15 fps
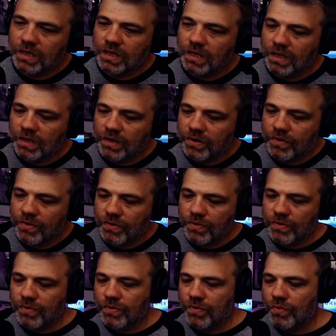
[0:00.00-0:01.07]
Here,
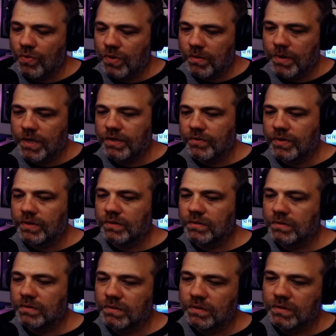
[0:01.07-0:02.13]
what am I doing?
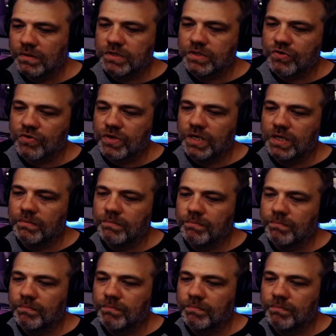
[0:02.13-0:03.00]
Stream.